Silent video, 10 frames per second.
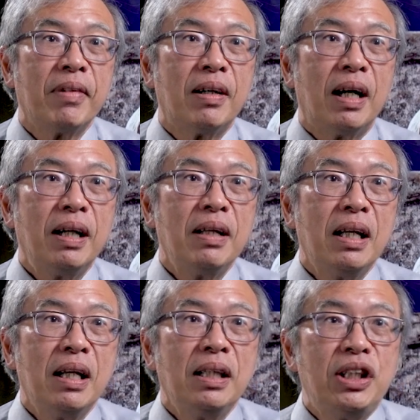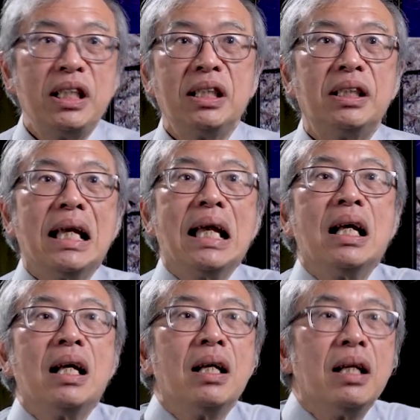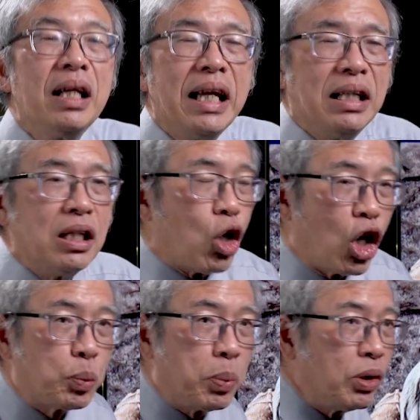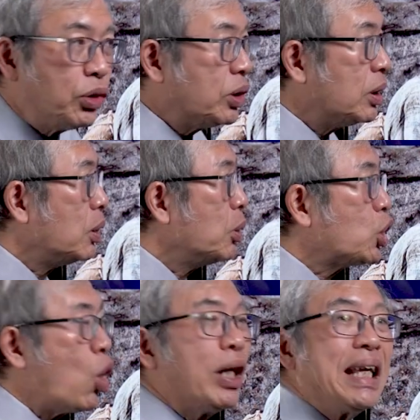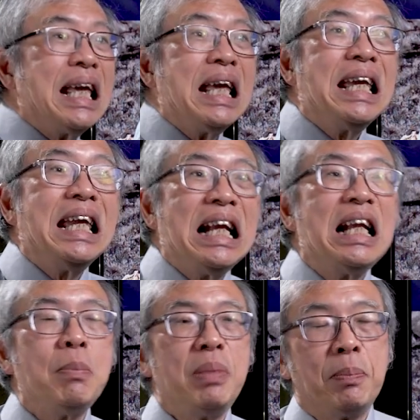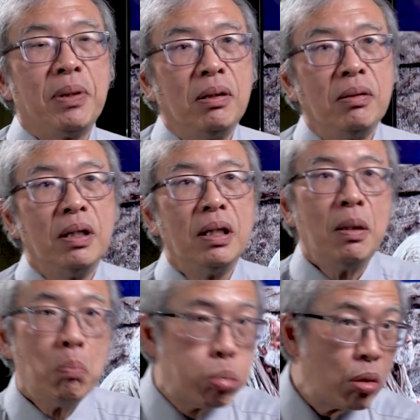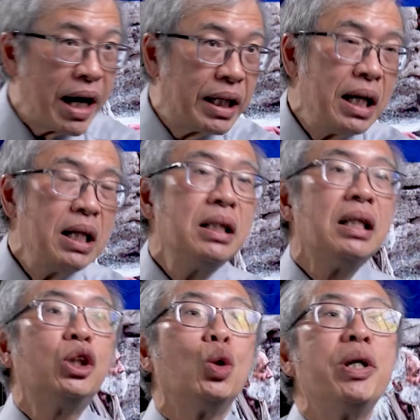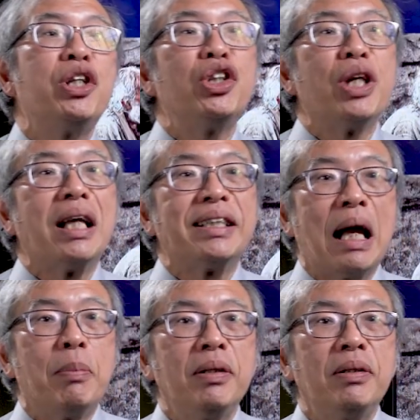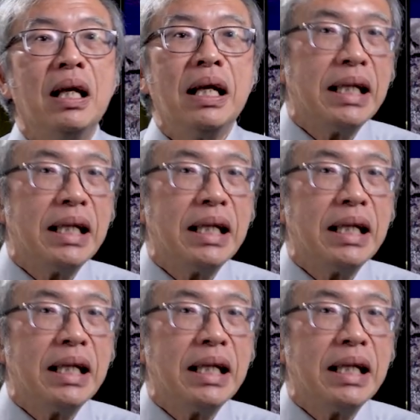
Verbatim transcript: Right? Jesus in the Gospels was caught healing people, breaking the Jewish Sabbath.